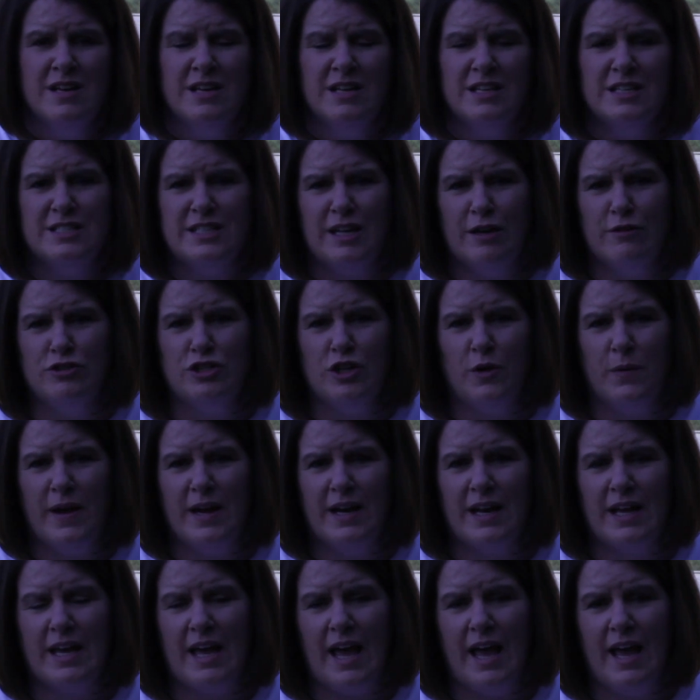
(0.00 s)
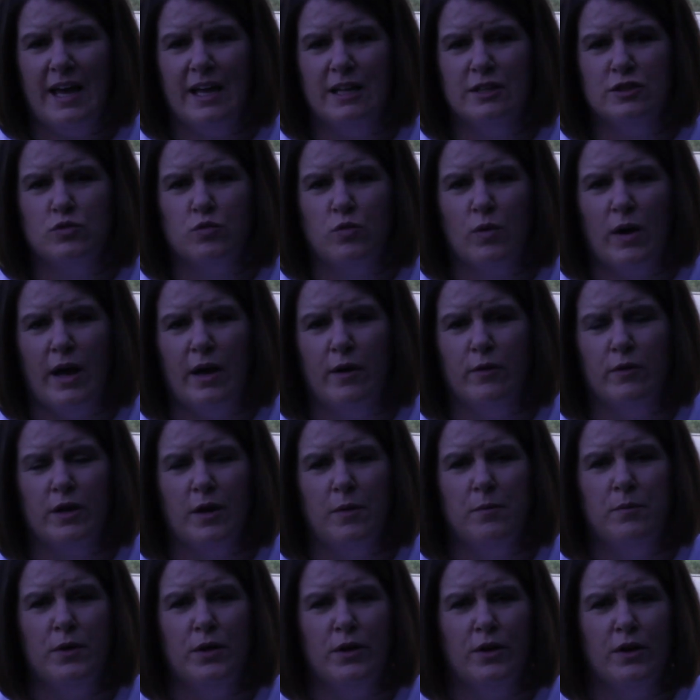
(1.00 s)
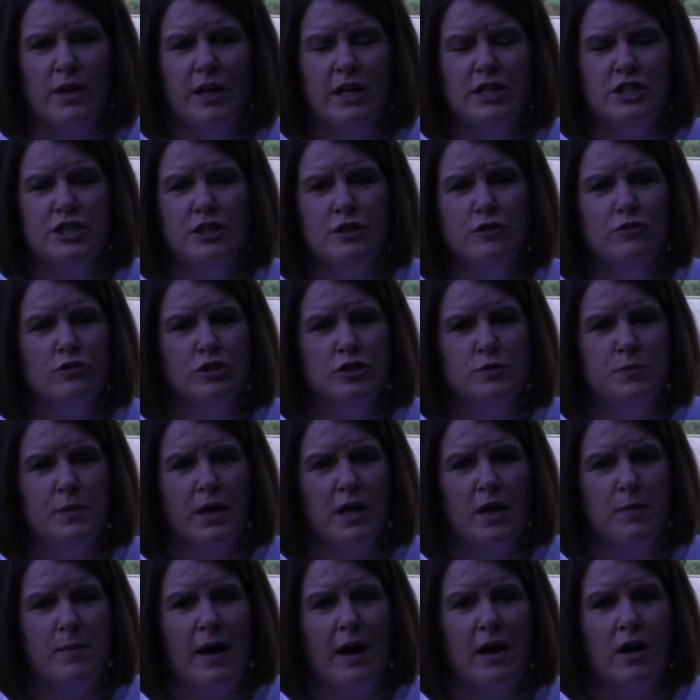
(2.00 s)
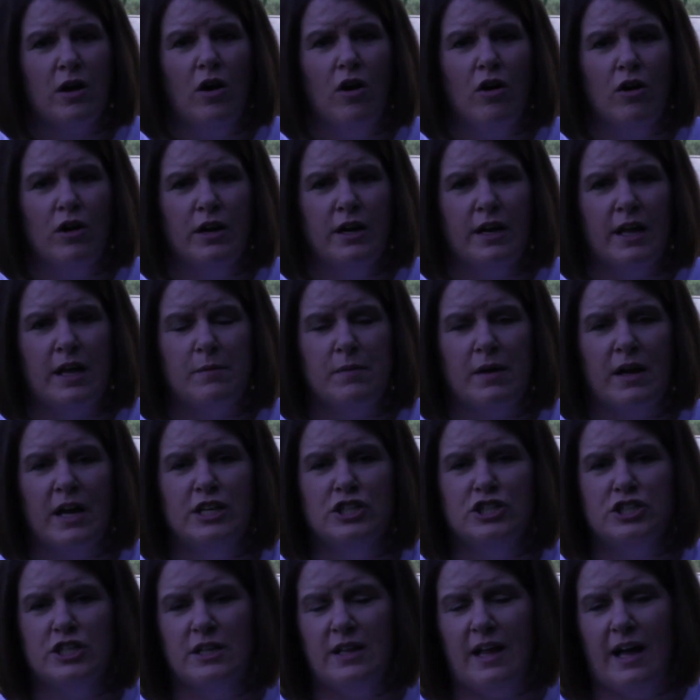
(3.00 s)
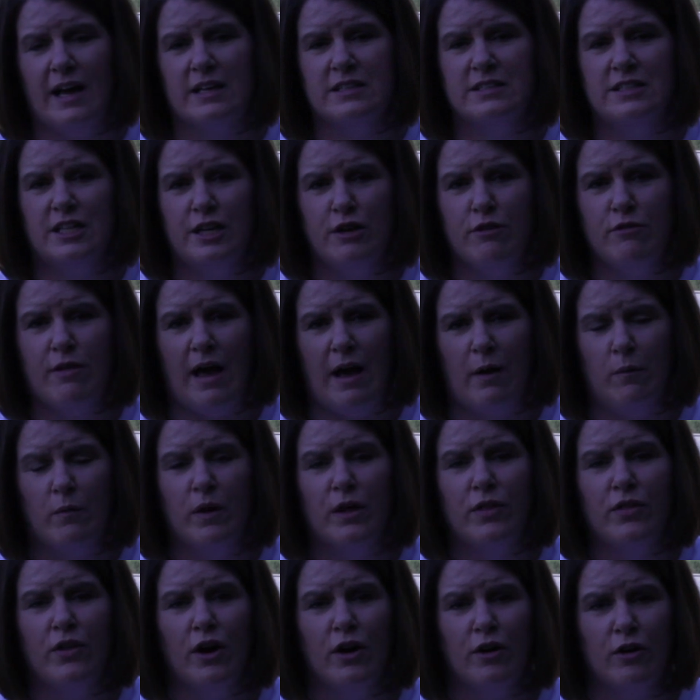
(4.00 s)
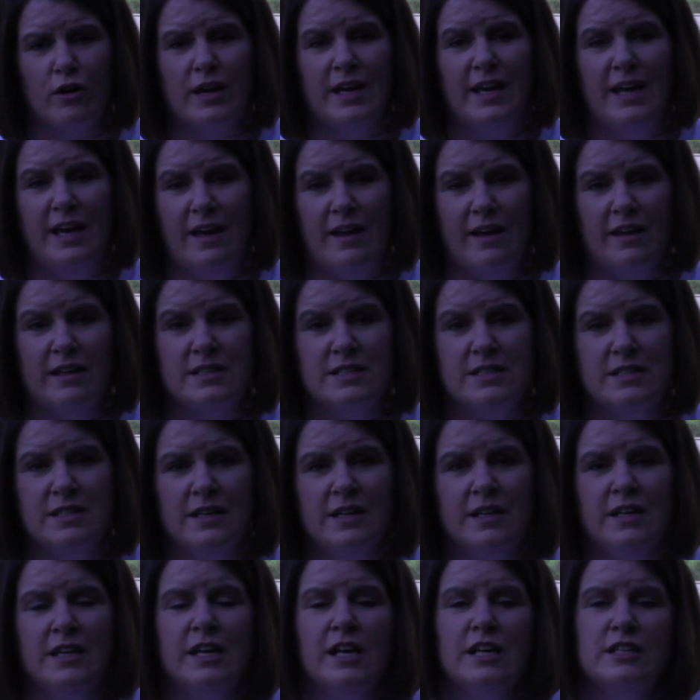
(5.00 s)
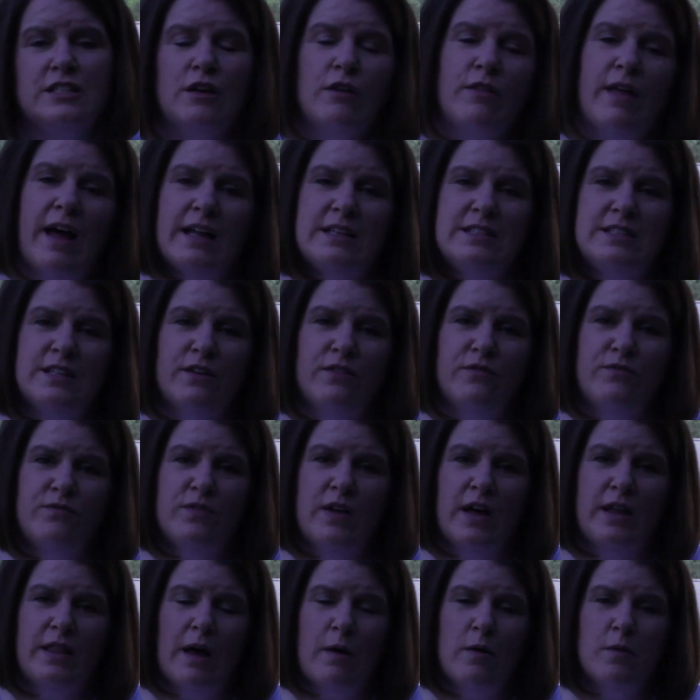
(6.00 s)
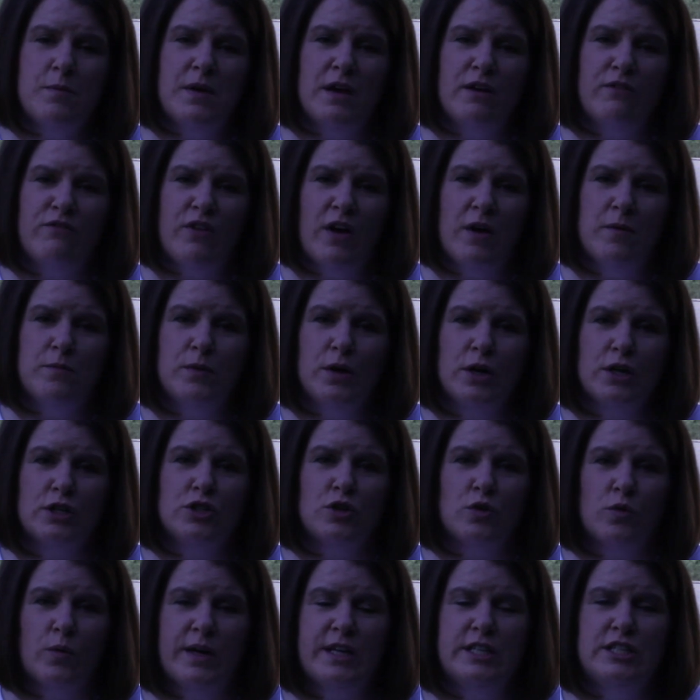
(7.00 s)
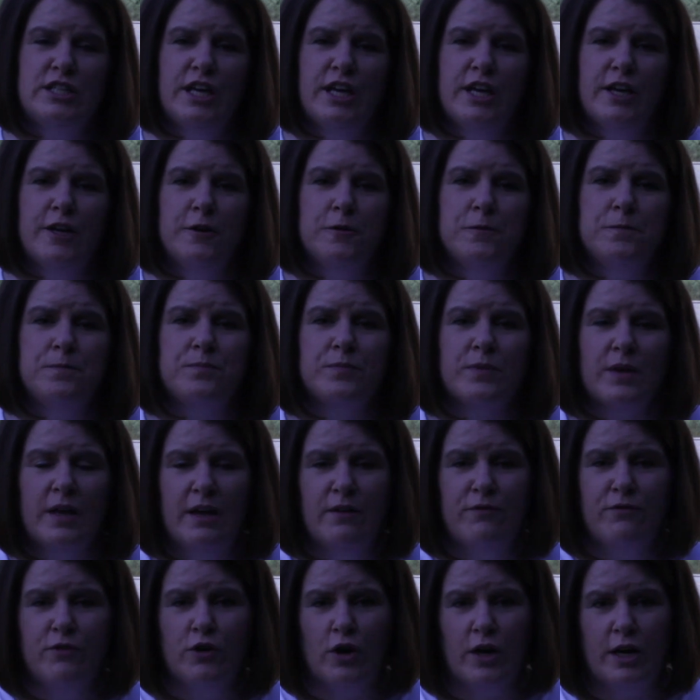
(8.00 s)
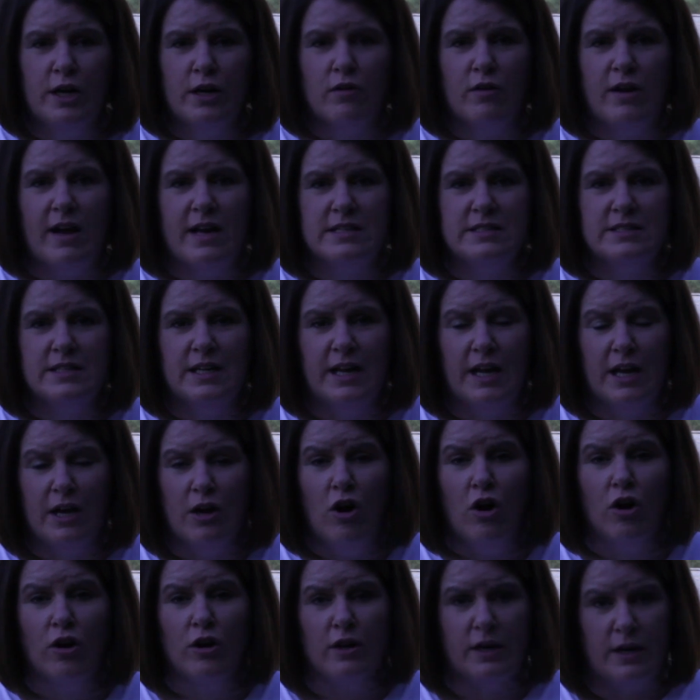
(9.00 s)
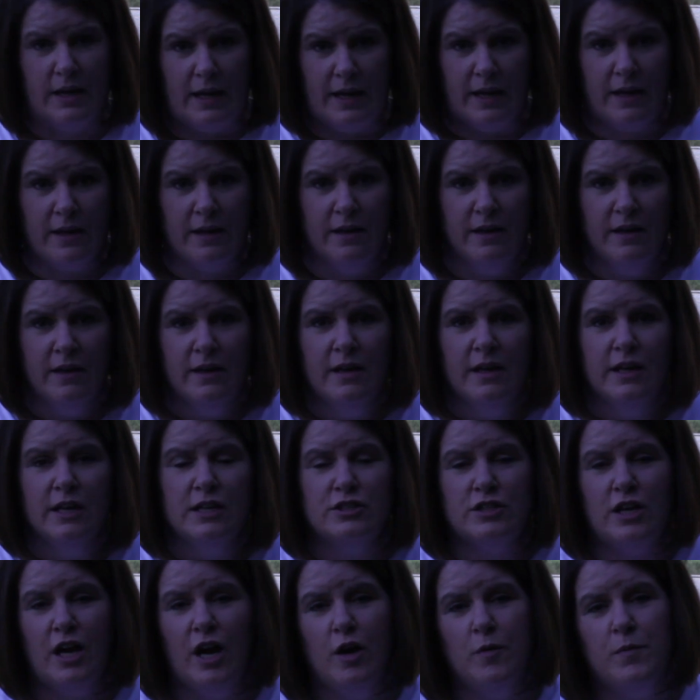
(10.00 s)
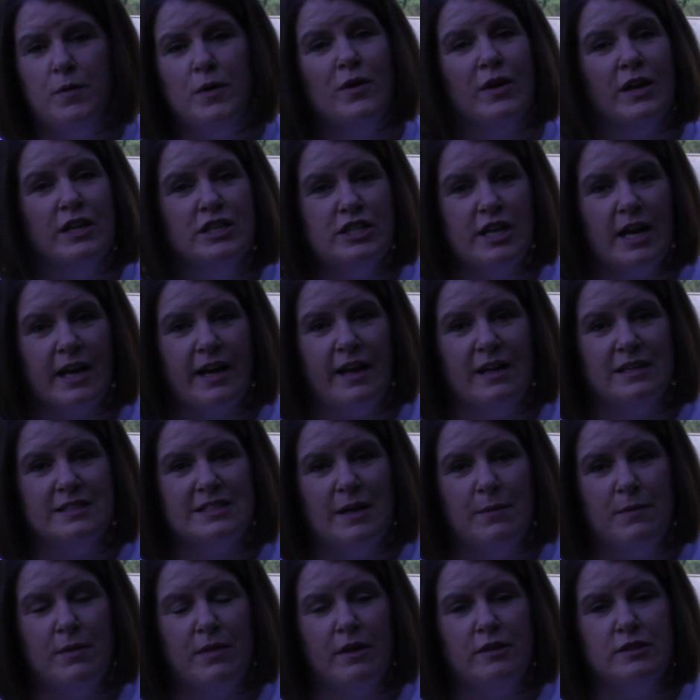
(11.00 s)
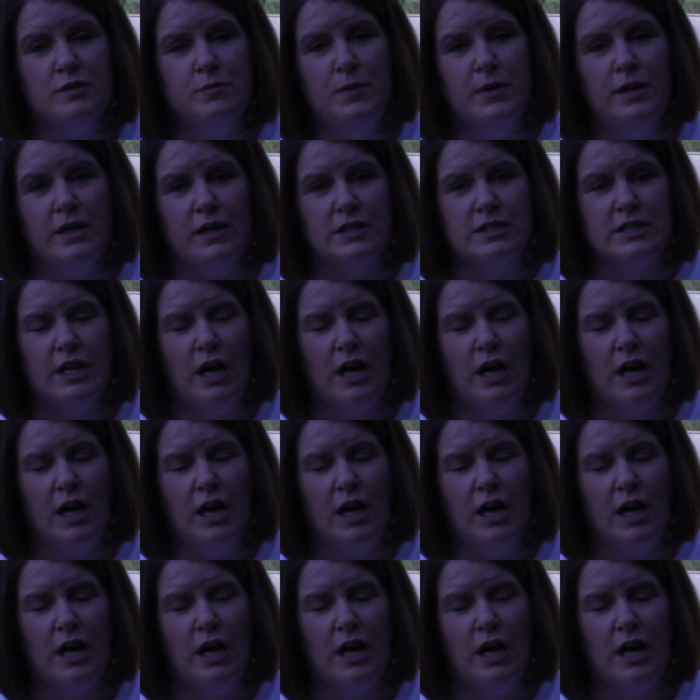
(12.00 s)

So Joanna Gaines wrote a book, a children's book about gardening, because she likes to do that with her kids. So that would be a fun book to read too if you're interested in gardening. So I hope you can check out some of those books.